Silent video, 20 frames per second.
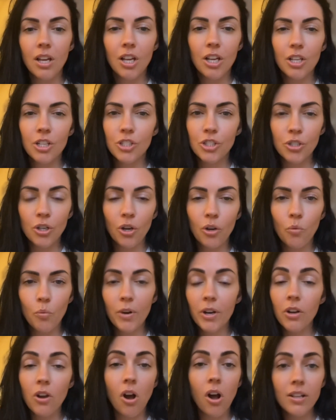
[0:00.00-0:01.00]
So
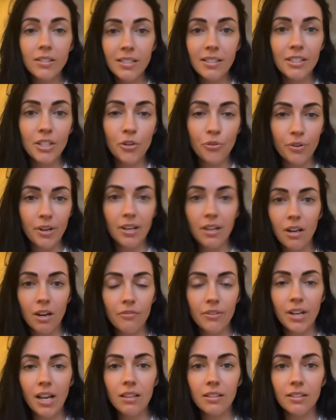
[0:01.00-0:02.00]
we're constantly creating our
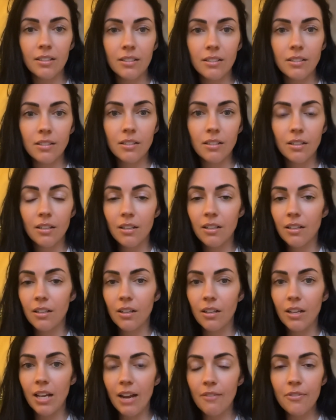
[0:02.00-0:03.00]
realities.
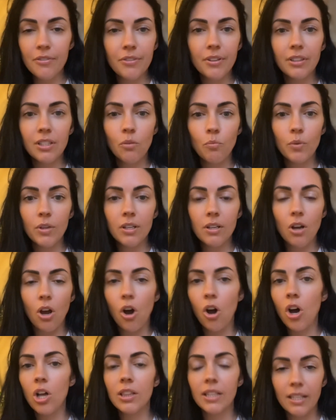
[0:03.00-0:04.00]
Everything that we
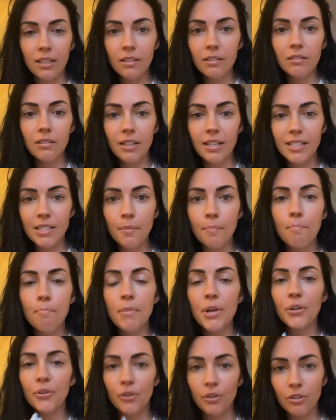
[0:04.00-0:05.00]
call in is a
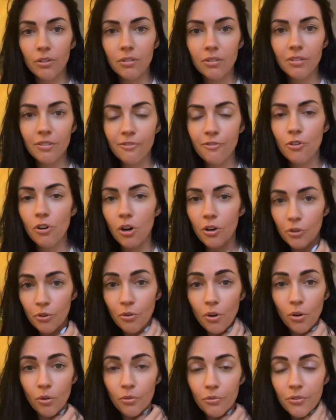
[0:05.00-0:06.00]
mirror for our
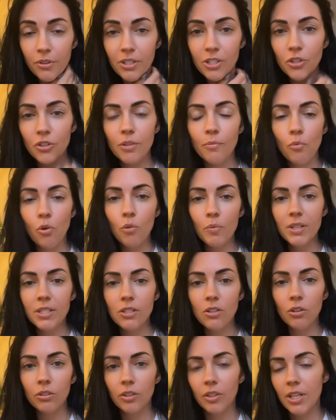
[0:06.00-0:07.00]
growth. So the more we
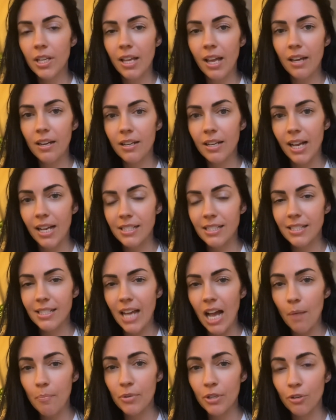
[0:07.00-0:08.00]
start looking at it as it's
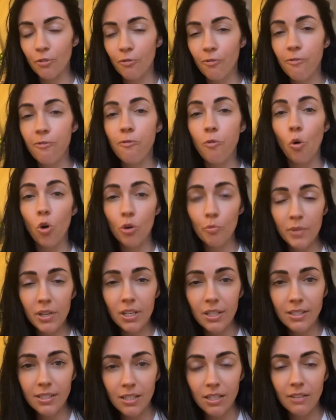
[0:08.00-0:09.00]
happening for me
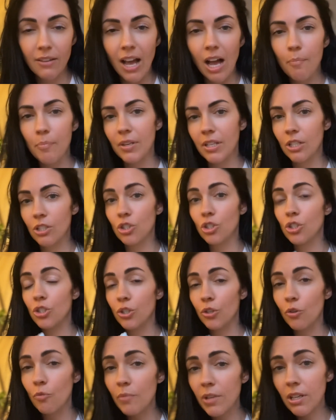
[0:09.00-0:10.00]
instead of happening
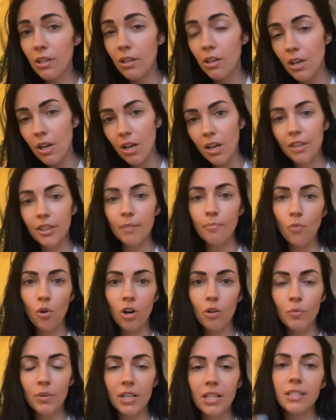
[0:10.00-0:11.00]
to me, the more
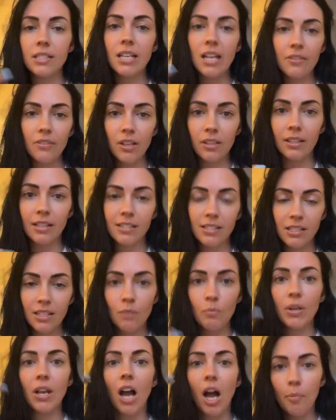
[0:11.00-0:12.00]
we can take that lesson and
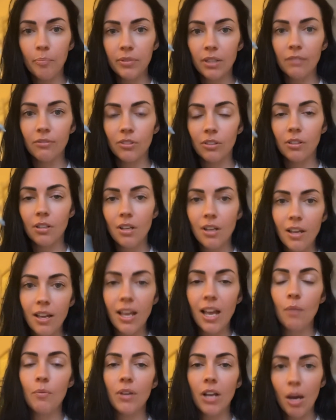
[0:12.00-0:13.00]
we up level,
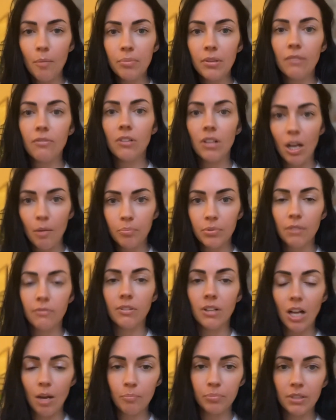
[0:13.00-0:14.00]
and we up level, up level,
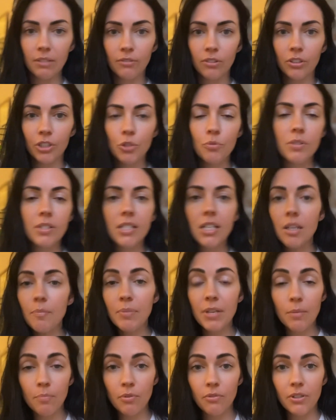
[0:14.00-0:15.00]
up level. You see
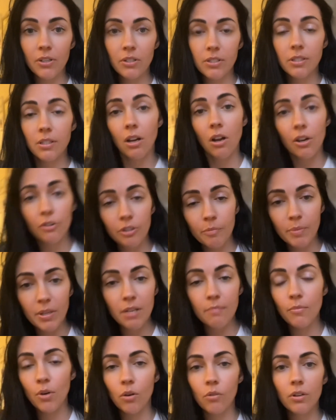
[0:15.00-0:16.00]
people that are stuck on repeat
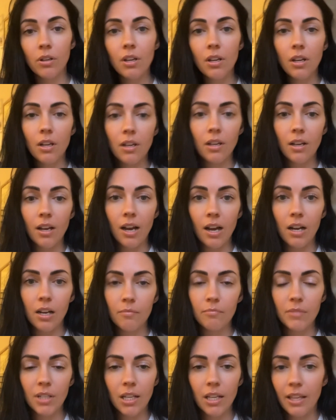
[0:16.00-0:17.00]
mode,
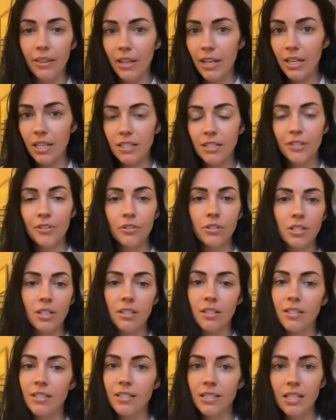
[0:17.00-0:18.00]
and then into their
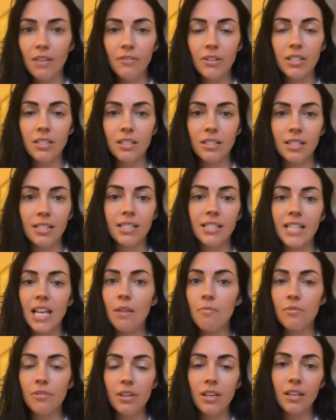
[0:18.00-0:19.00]
60s and 70s. It's the
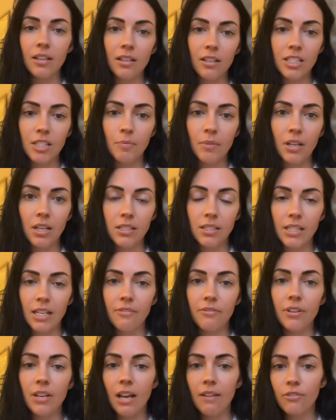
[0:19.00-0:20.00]
same thing. It's because
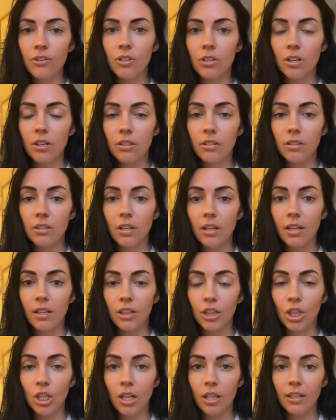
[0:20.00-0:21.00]
they've never
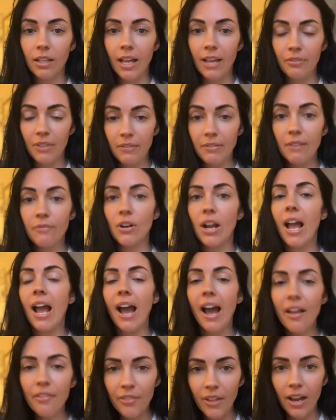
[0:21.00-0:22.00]

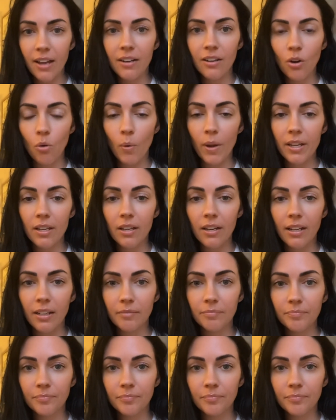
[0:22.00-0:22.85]
had that awakening.